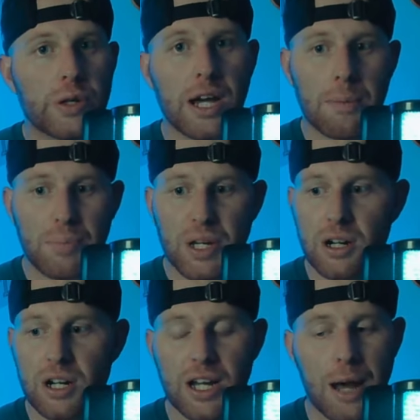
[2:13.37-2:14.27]
It got
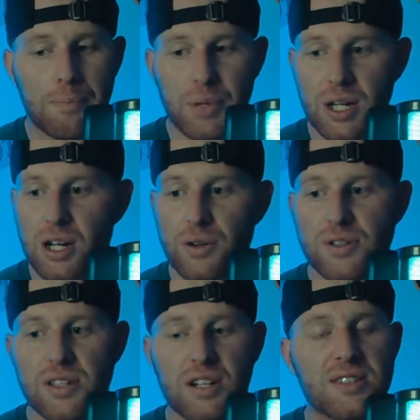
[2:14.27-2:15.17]
bigger. It
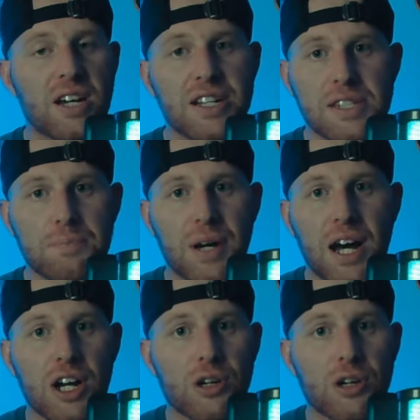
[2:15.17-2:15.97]
was in a tight spot,